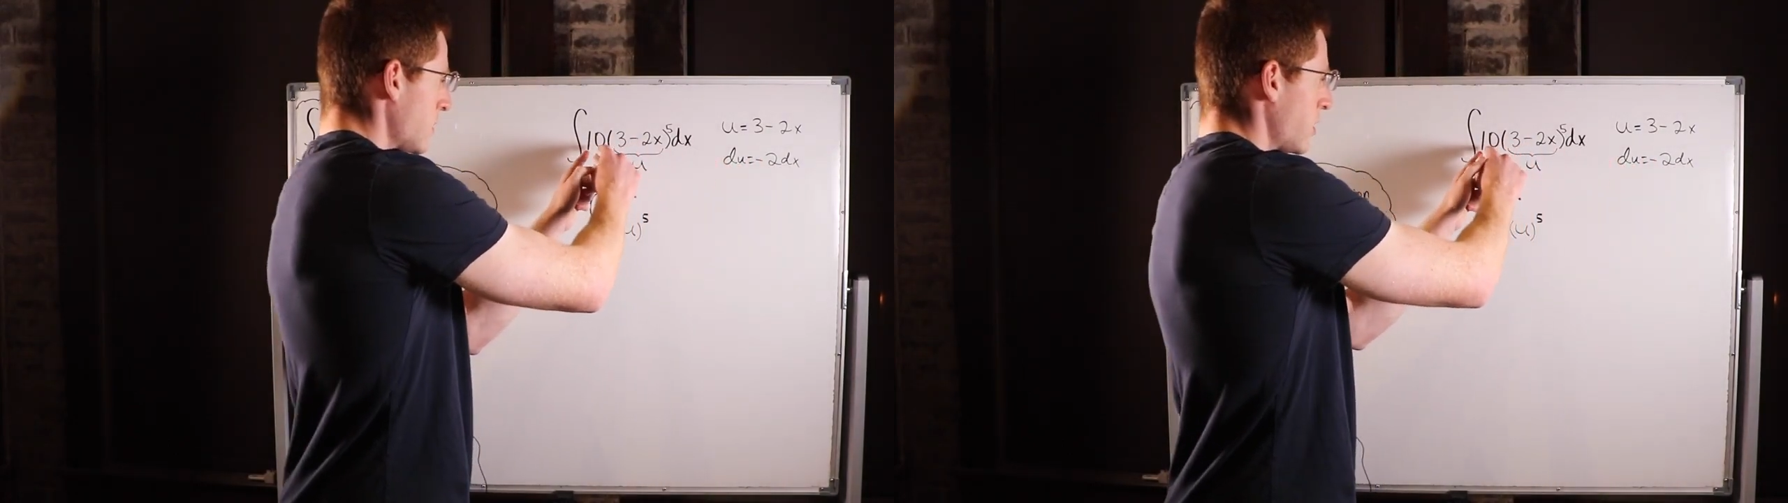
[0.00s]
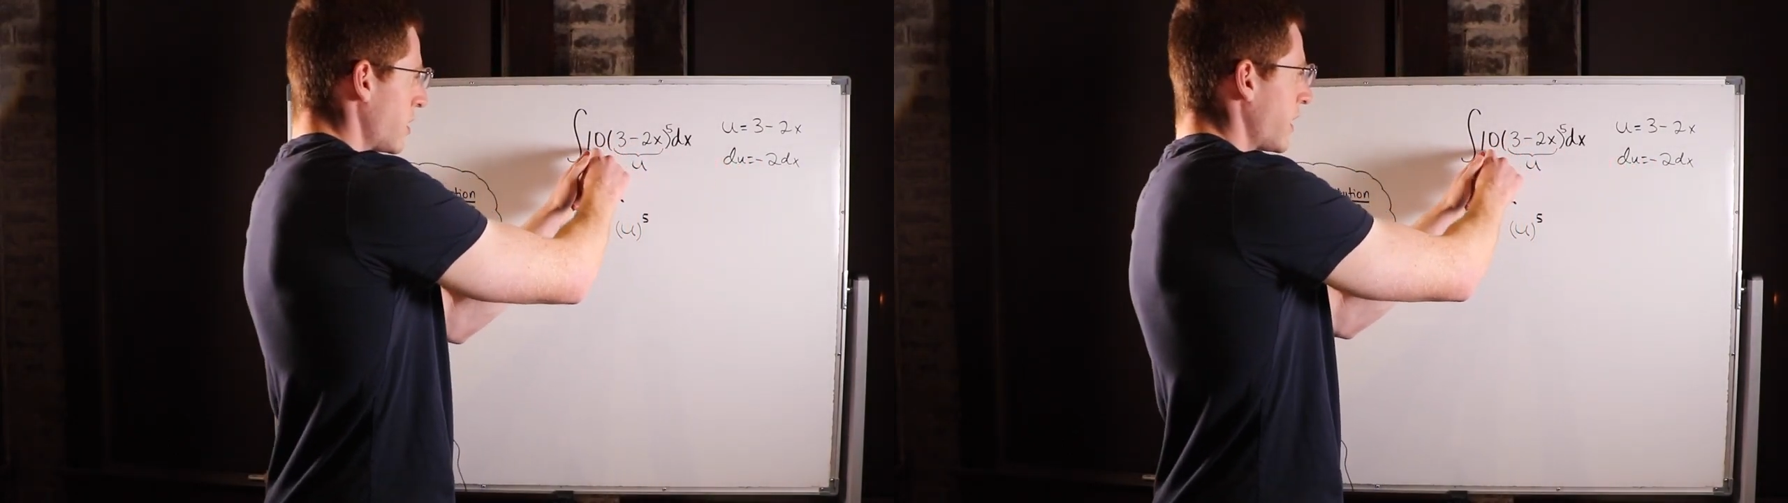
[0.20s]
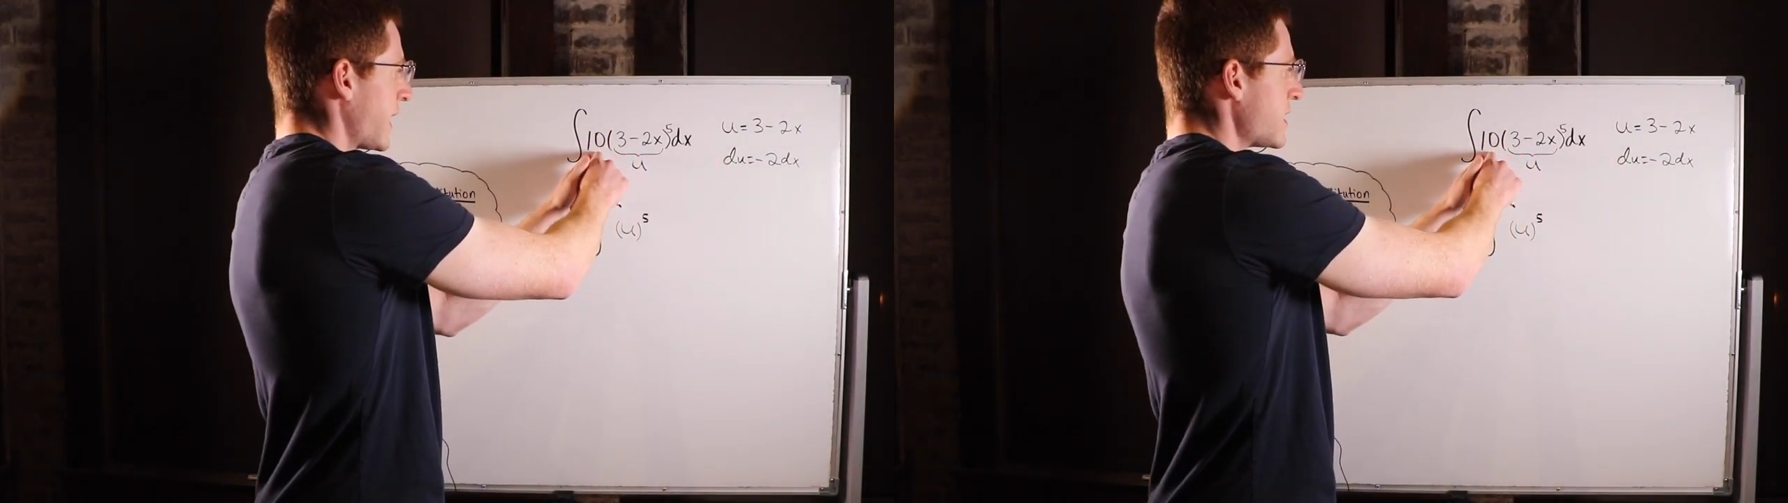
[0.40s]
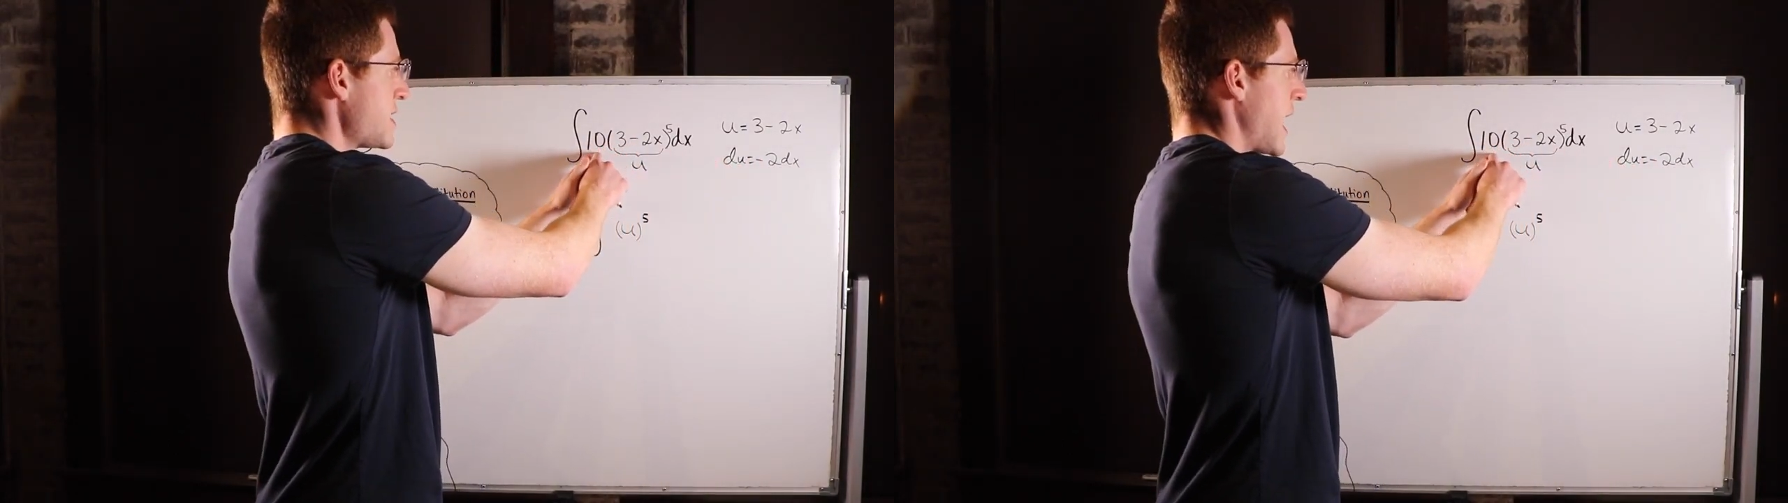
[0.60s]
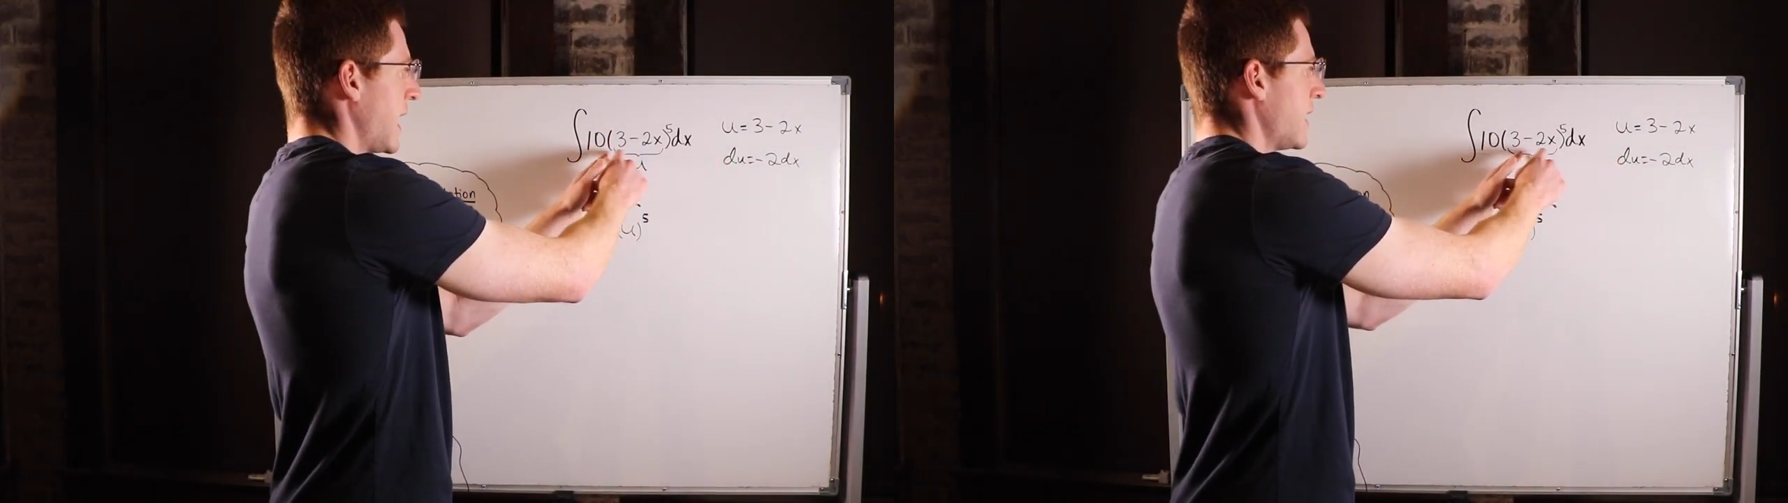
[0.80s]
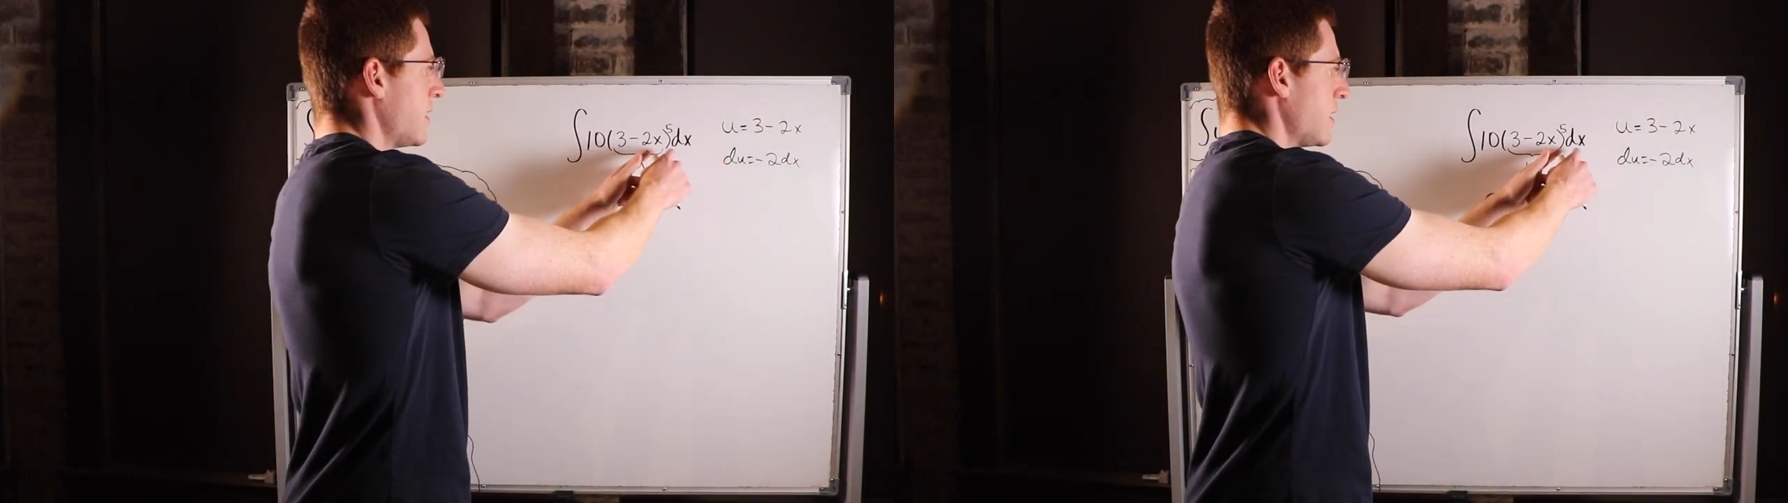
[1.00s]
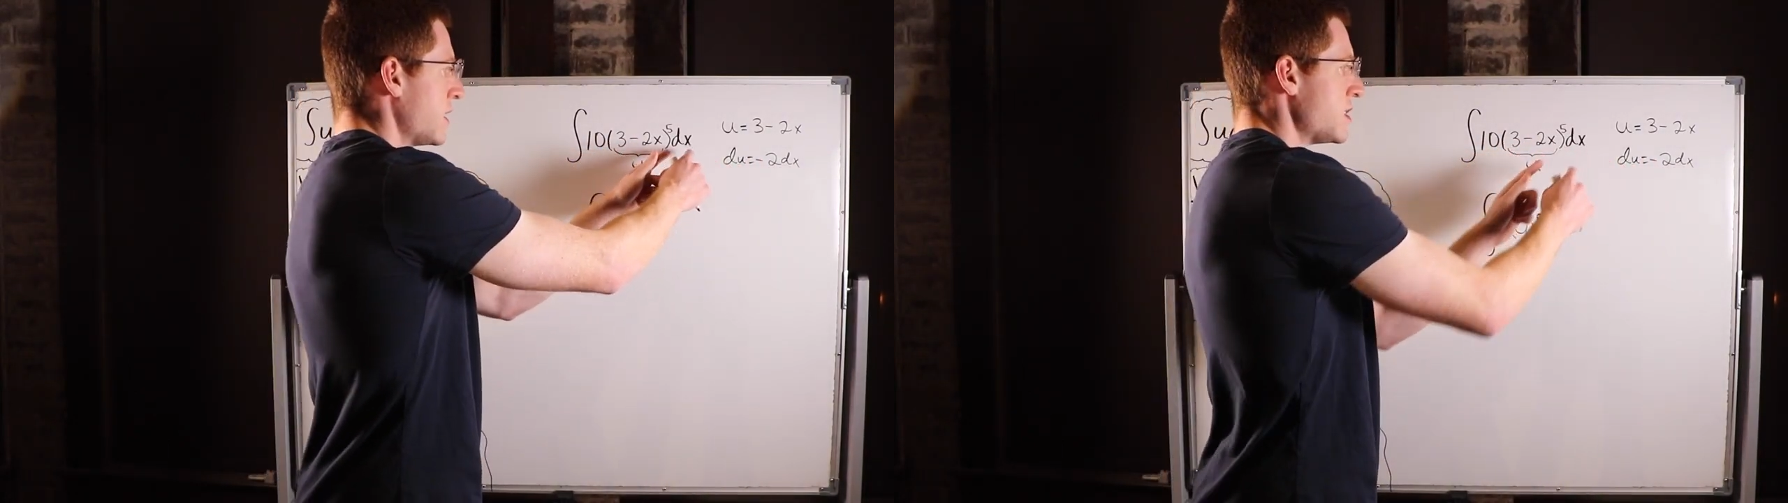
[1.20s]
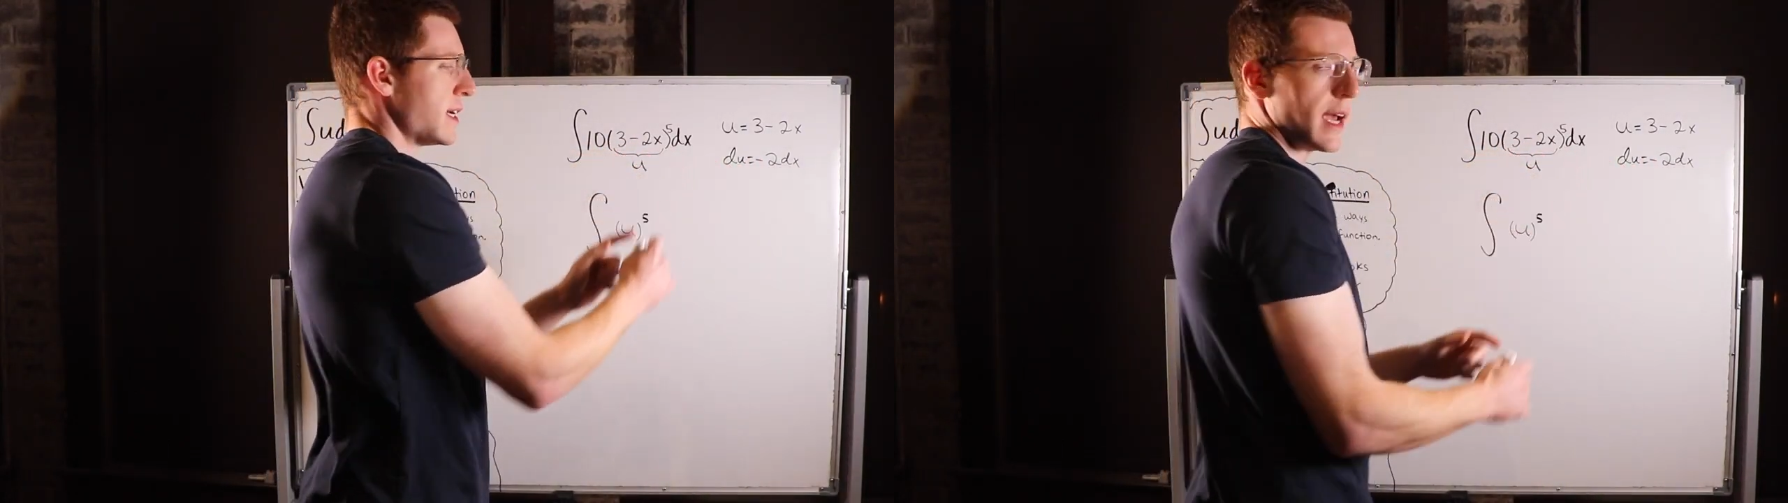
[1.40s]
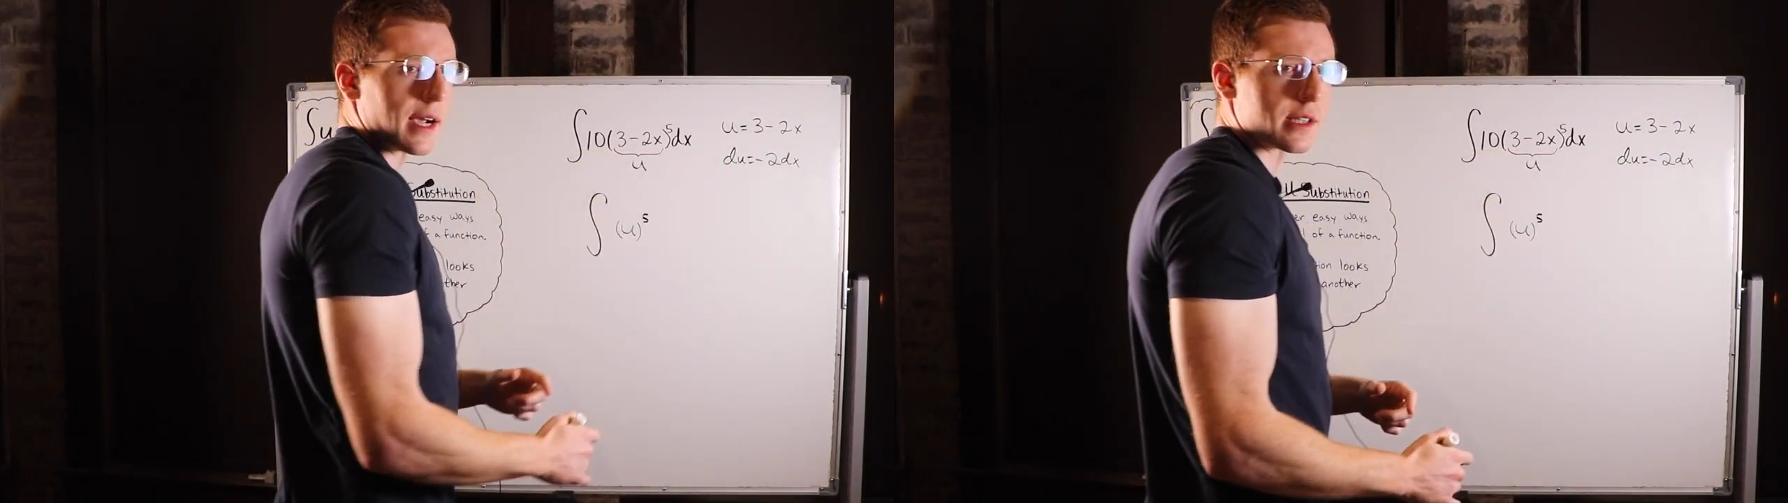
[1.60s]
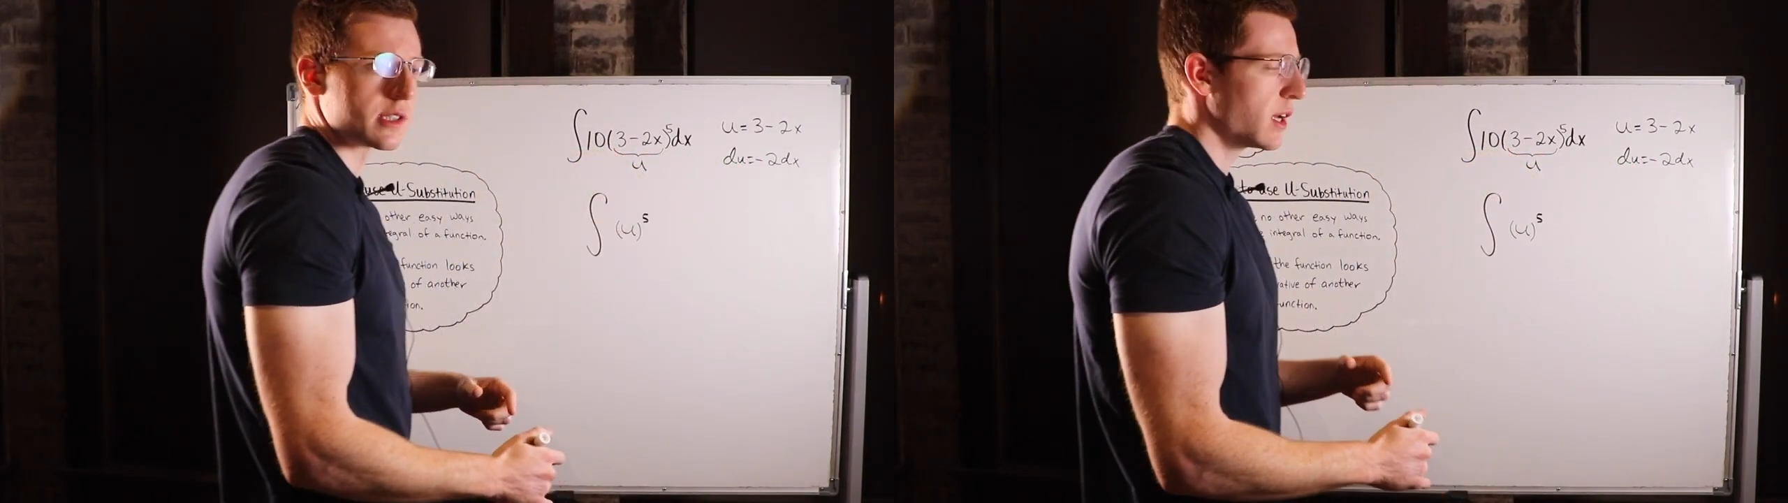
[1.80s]
look like 10
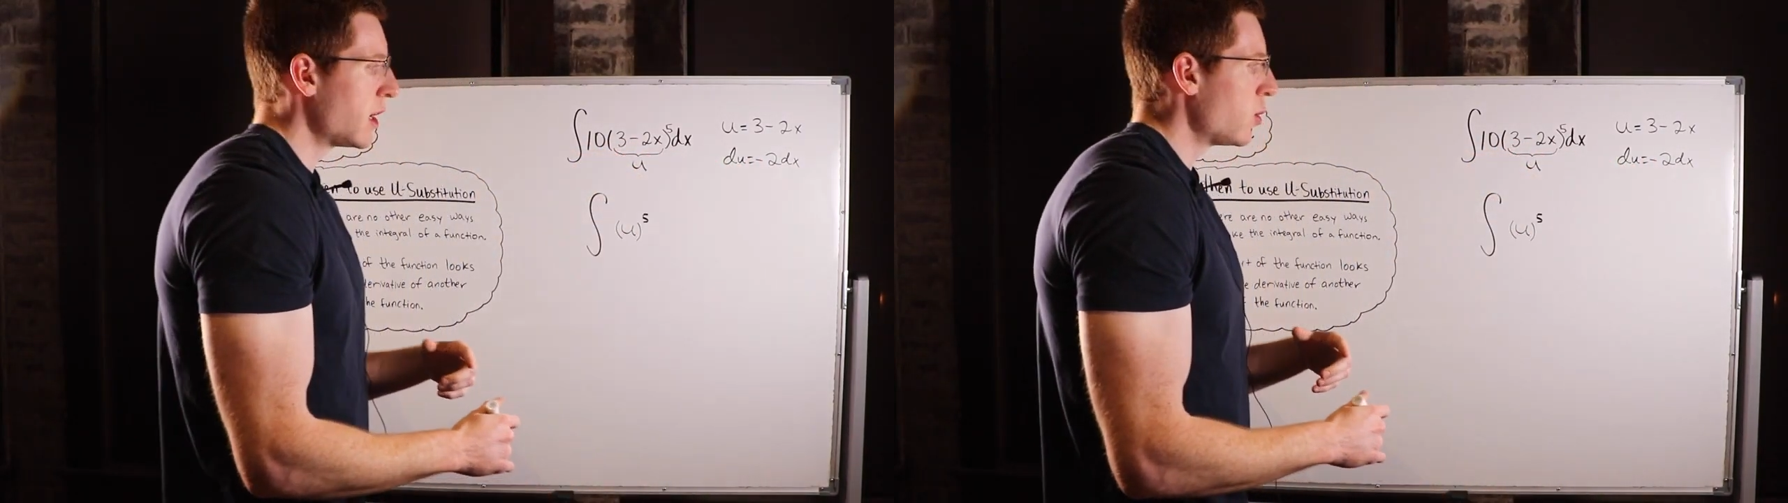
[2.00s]
dx?